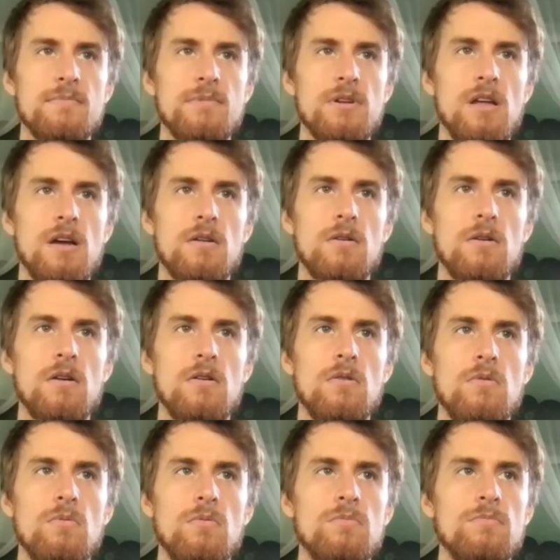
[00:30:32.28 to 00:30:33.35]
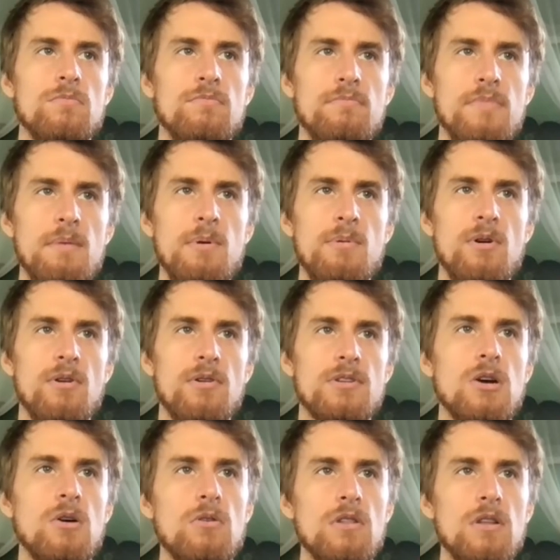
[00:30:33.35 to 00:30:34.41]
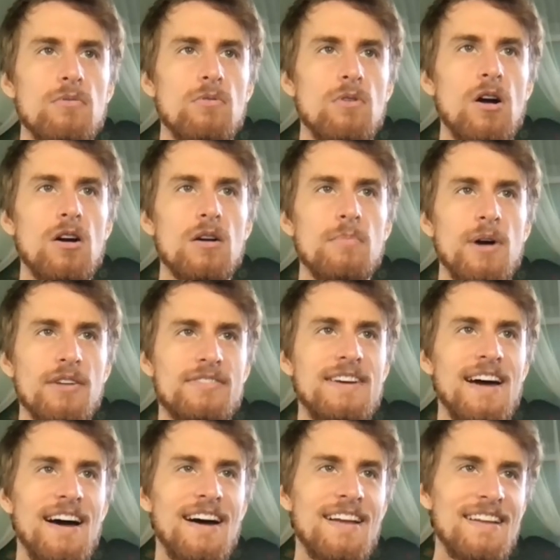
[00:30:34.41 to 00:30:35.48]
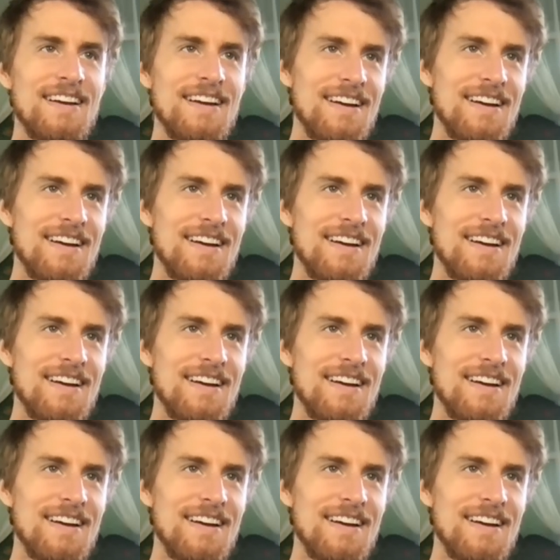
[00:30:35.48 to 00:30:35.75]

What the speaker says: and we're like, oh, maybe we were totally wrong about that.